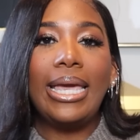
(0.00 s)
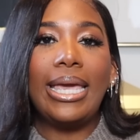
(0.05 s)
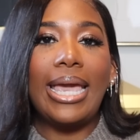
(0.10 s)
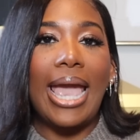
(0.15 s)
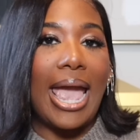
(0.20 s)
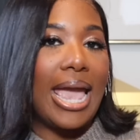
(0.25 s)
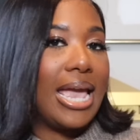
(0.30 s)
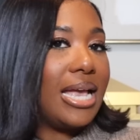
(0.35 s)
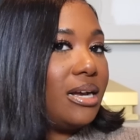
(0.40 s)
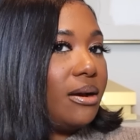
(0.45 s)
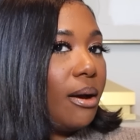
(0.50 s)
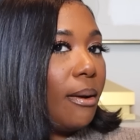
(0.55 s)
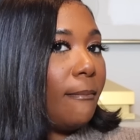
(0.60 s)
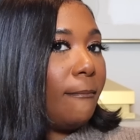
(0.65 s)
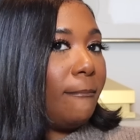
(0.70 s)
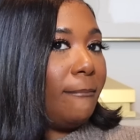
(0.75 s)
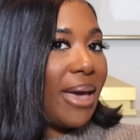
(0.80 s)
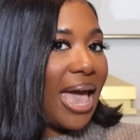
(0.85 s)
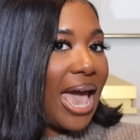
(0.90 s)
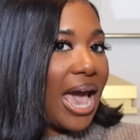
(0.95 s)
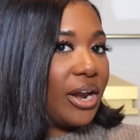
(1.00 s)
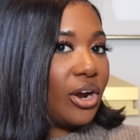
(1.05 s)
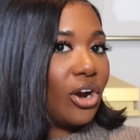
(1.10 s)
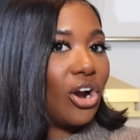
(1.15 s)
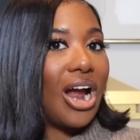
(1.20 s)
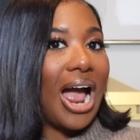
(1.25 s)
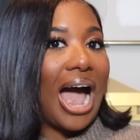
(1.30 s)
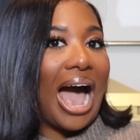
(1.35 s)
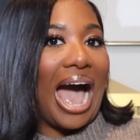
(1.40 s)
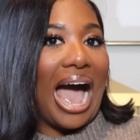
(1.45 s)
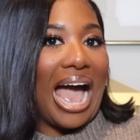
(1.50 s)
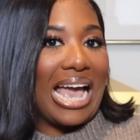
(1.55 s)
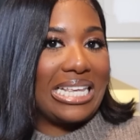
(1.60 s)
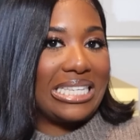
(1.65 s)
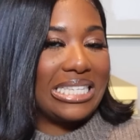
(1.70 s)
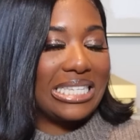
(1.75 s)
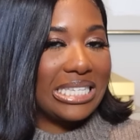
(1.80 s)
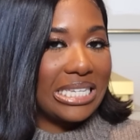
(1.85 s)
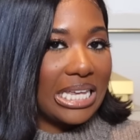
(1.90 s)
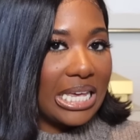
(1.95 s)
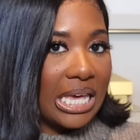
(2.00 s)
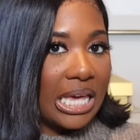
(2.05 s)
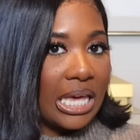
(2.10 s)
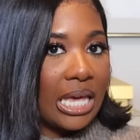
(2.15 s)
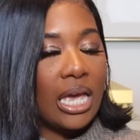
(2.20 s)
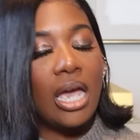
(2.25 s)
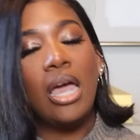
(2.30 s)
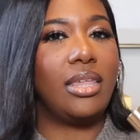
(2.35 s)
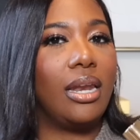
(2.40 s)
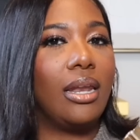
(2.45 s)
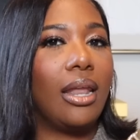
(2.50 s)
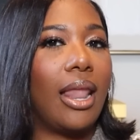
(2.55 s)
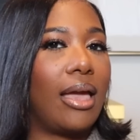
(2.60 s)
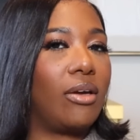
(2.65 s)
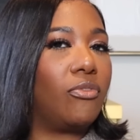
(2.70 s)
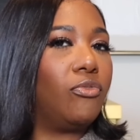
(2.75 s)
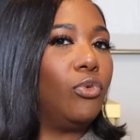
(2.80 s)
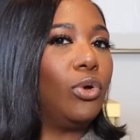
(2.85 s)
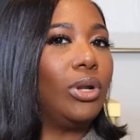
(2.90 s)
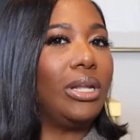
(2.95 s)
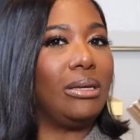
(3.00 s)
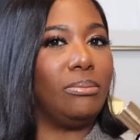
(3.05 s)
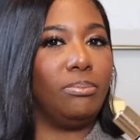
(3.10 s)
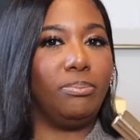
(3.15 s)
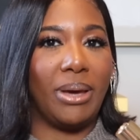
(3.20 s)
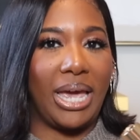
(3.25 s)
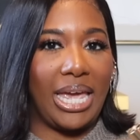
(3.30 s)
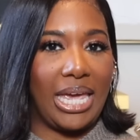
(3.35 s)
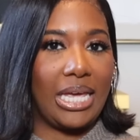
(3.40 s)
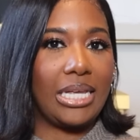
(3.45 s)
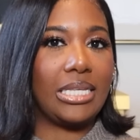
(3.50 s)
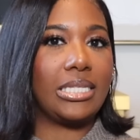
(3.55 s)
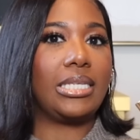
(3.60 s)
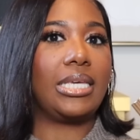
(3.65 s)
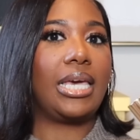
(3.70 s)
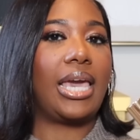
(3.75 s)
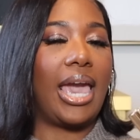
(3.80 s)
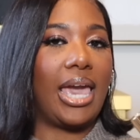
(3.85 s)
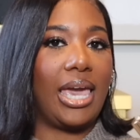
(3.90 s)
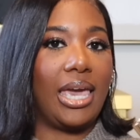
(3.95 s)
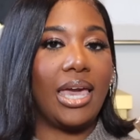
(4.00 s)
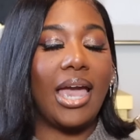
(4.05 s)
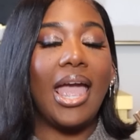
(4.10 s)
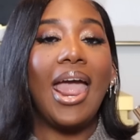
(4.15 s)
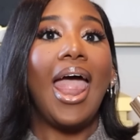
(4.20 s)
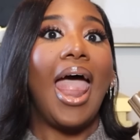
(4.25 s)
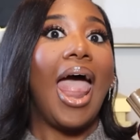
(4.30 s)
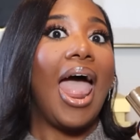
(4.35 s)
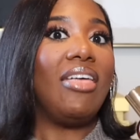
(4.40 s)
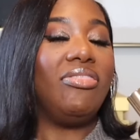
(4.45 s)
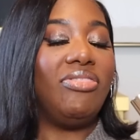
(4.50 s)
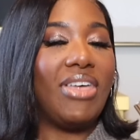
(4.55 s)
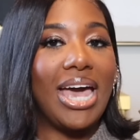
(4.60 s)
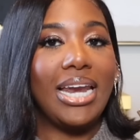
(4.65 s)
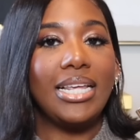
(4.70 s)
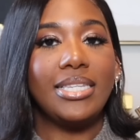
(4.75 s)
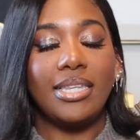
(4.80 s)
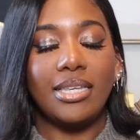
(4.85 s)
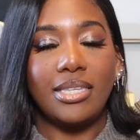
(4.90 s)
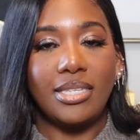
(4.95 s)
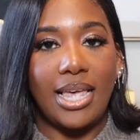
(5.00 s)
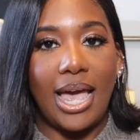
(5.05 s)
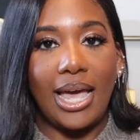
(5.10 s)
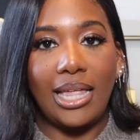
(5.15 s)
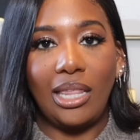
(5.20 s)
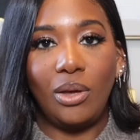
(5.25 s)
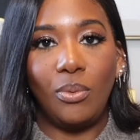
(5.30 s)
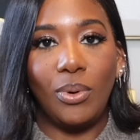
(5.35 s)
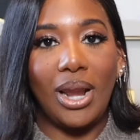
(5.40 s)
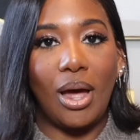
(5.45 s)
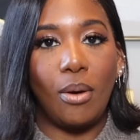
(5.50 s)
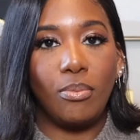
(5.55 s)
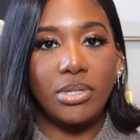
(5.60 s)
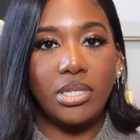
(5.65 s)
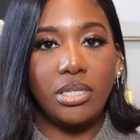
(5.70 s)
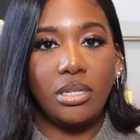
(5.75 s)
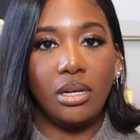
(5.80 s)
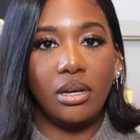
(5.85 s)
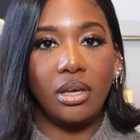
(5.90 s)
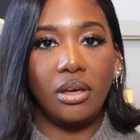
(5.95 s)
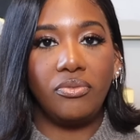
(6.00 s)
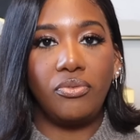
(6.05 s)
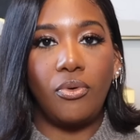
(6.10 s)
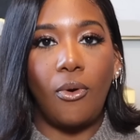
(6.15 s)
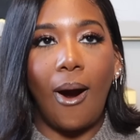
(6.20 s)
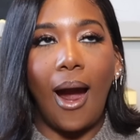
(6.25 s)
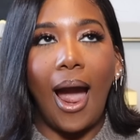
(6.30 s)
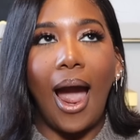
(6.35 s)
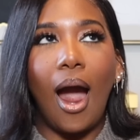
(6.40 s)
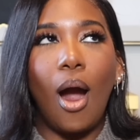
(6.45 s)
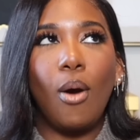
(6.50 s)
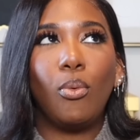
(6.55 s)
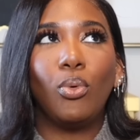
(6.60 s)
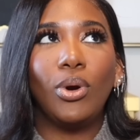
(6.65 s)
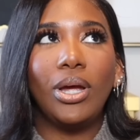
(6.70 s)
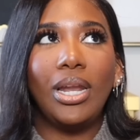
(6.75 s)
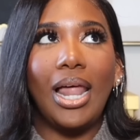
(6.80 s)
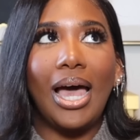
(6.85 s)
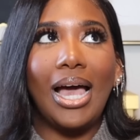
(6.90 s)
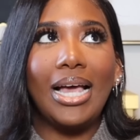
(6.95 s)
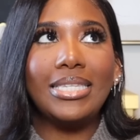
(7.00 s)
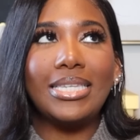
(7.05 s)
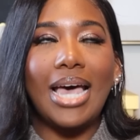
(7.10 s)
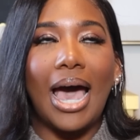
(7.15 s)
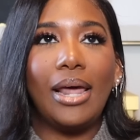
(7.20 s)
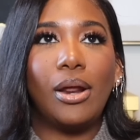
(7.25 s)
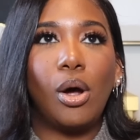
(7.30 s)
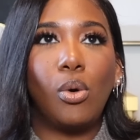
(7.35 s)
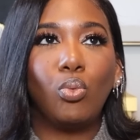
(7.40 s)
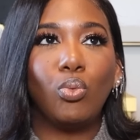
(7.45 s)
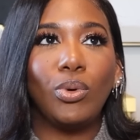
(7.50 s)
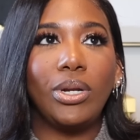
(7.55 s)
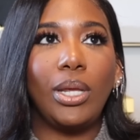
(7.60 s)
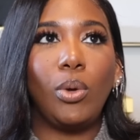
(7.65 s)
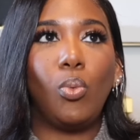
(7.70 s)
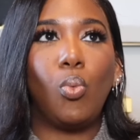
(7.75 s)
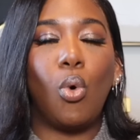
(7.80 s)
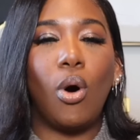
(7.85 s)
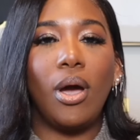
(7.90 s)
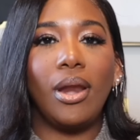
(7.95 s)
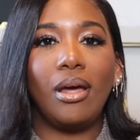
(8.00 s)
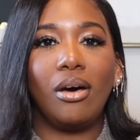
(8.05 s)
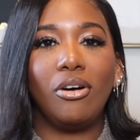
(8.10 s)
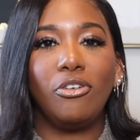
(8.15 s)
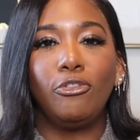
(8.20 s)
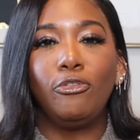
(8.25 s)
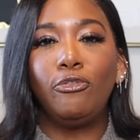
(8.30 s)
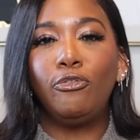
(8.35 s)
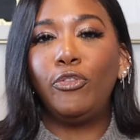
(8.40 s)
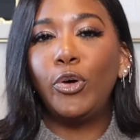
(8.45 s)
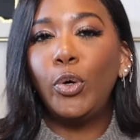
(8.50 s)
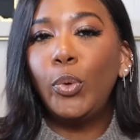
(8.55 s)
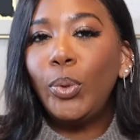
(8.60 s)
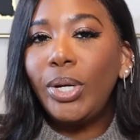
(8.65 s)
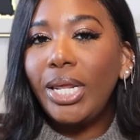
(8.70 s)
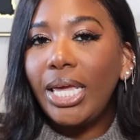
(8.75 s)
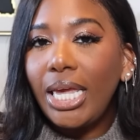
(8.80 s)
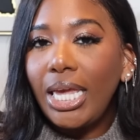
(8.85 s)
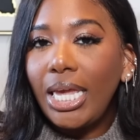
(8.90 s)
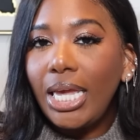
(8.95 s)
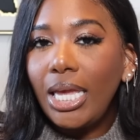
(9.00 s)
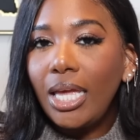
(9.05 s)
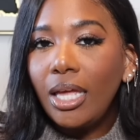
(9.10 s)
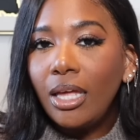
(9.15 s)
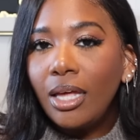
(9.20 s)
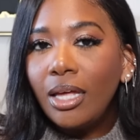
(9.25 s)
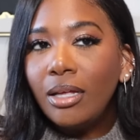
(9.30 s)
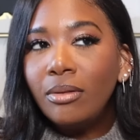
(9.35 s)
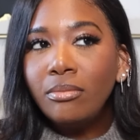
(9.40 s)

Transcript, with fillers: cake batter icing than like fully baked cake. And that is exactly what I was looking for. I realized I don't really want a foodie